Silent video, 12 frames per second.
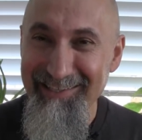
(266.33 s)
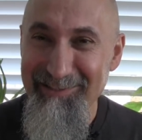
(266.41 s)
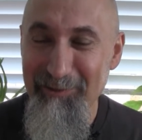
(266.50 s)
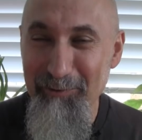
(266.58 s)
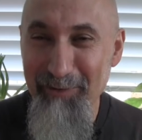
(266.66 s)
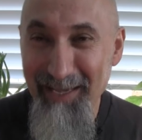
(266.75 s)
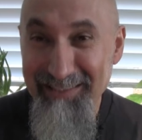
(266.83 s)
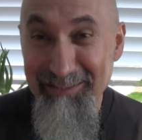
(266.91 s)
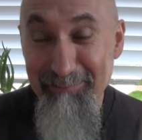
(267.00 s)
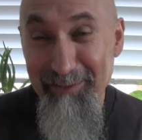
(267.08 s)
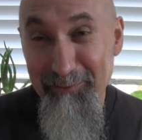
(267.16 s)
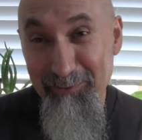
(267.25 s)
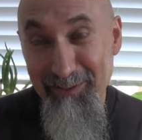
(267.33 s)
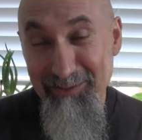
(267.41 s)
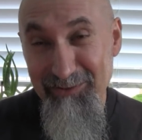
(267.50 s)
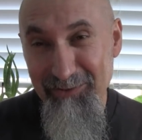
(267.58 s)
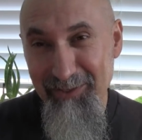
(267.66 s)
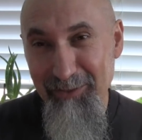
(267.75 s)
So X-Men really
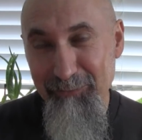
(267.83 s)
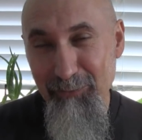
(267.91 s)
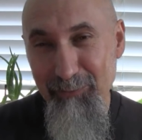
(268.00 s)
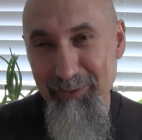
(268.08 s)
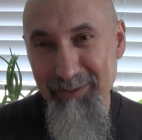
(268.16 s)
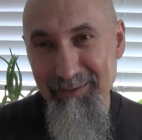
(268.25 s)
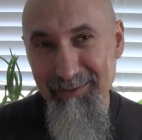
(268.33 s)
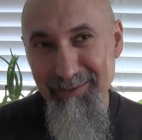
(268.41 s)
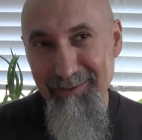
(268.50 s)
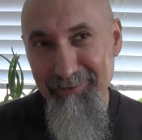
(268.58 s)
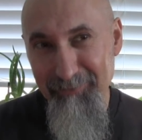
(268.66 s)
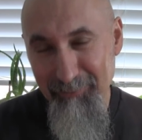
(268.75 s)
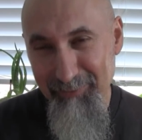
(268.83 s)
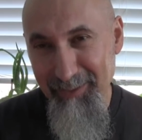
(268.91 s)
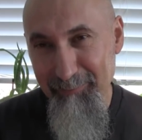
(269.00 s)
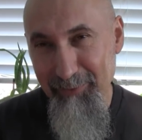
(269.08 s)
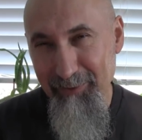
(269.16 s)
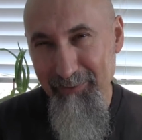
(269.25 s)
stood out for me uh, from
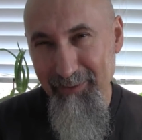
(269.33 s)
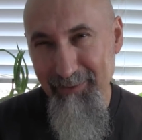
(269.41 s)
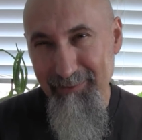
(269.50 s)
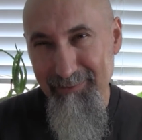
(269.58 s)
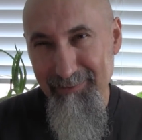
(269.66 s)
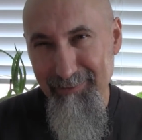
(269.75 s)
that period,